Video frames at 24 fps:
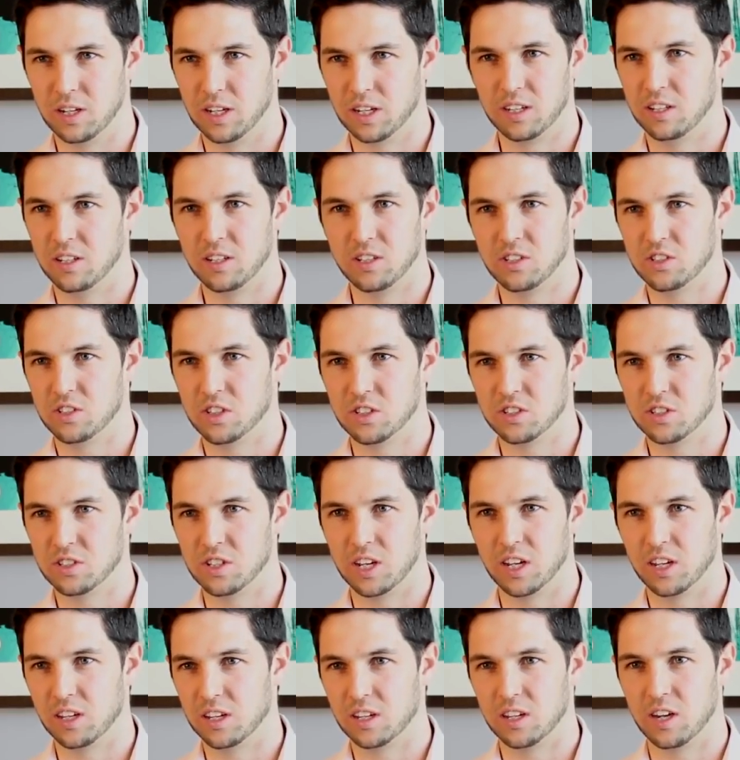Like, it's
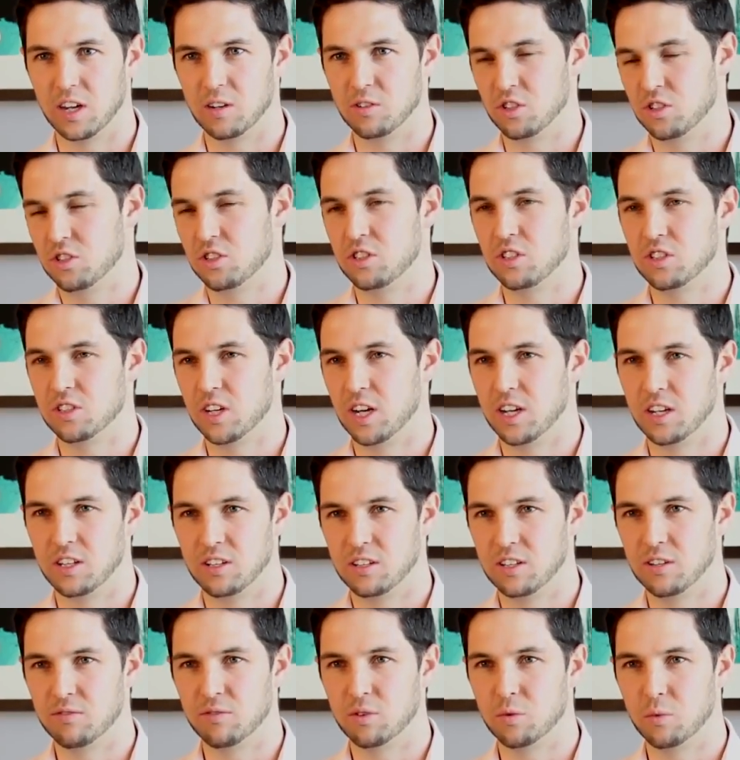just like I've just
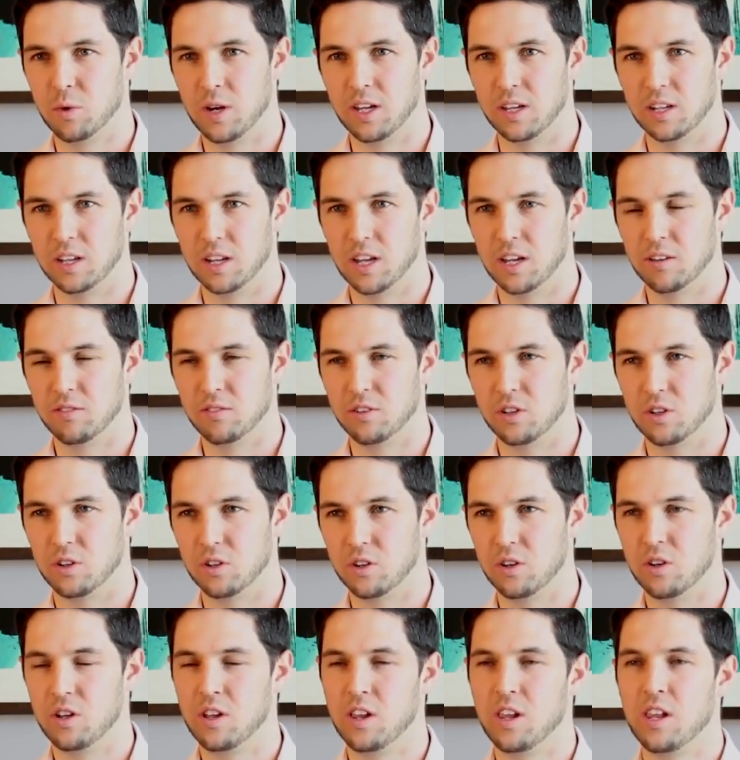decided a different way in life, you
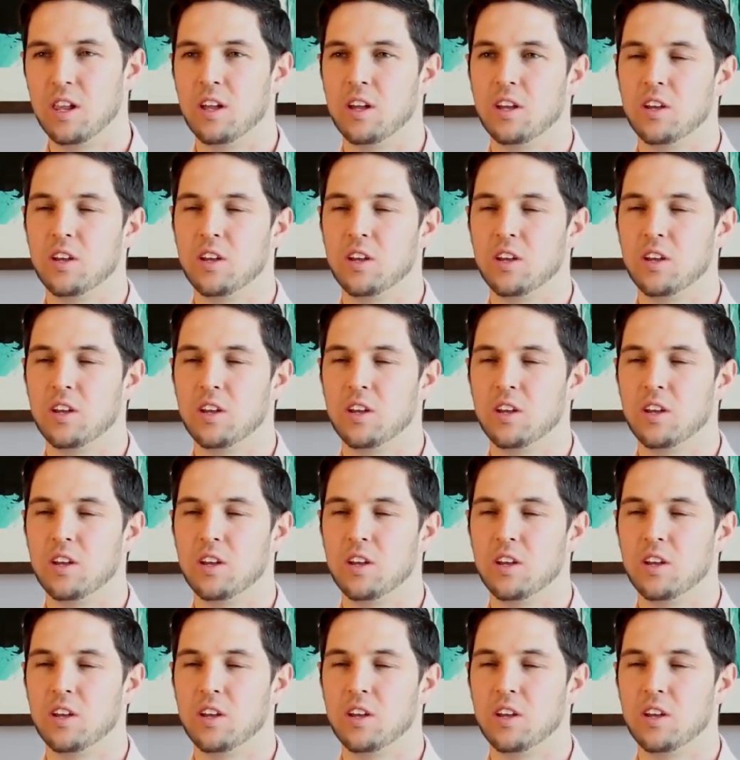know.